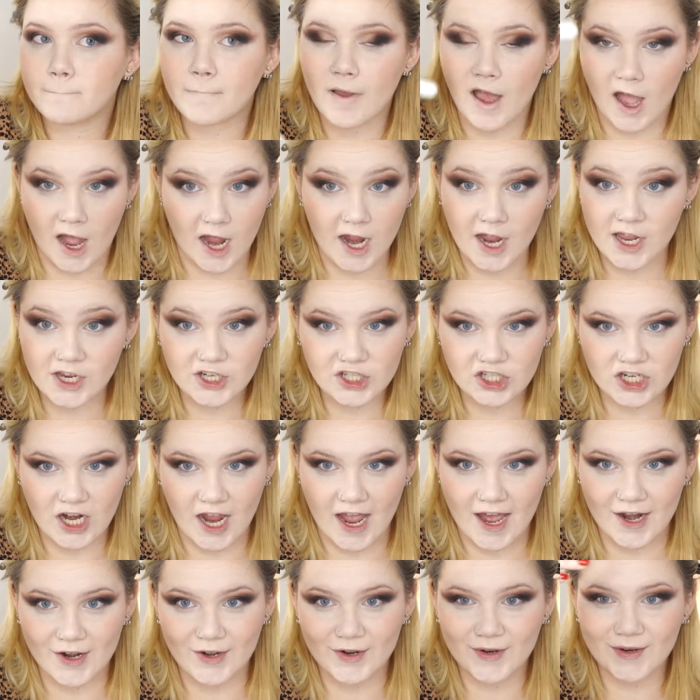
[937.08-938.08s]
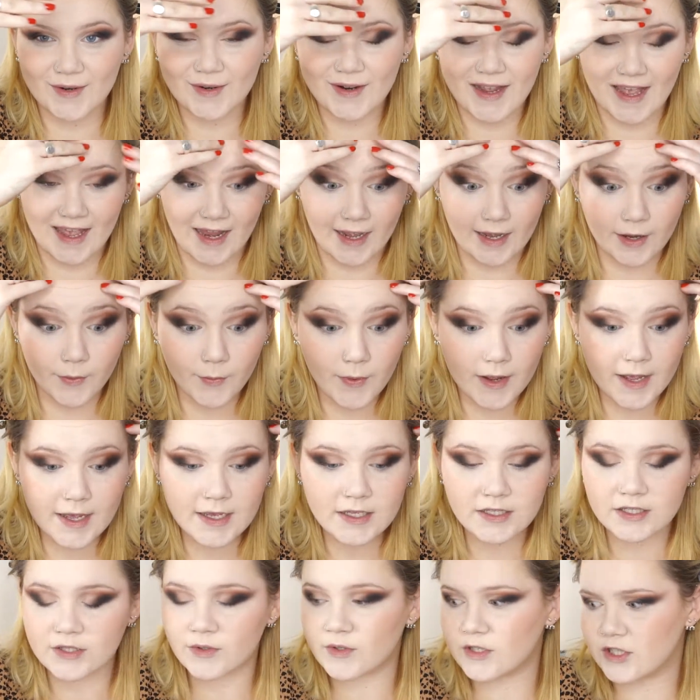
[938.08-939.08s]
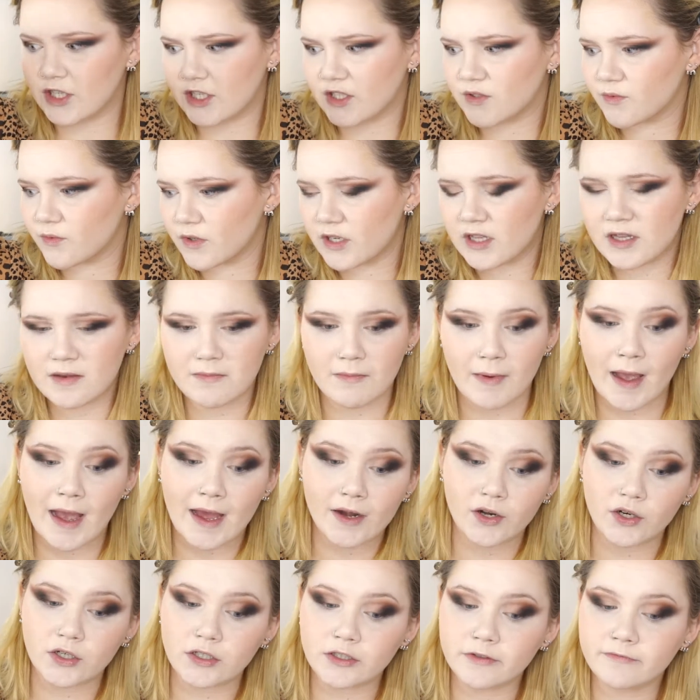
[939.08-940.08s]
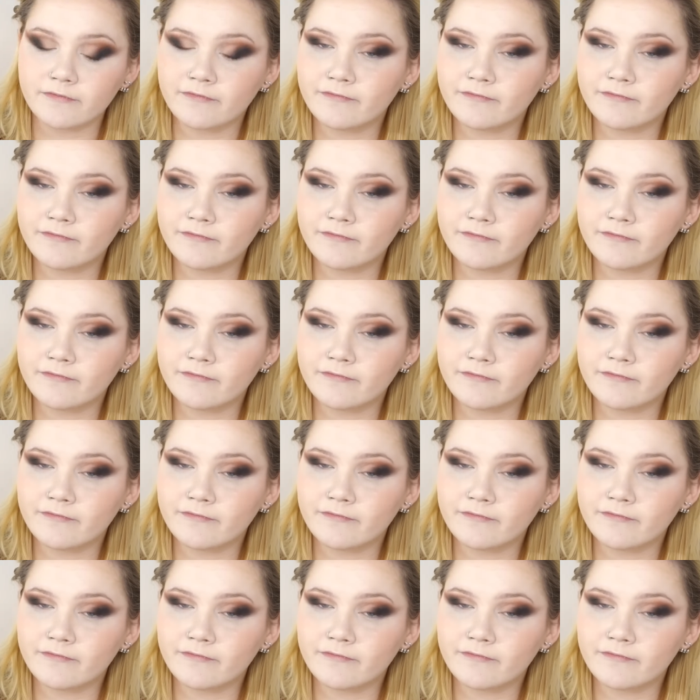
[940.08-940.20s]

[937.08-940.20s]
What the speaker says: eyeshadow anyway, so it doesn't really matter.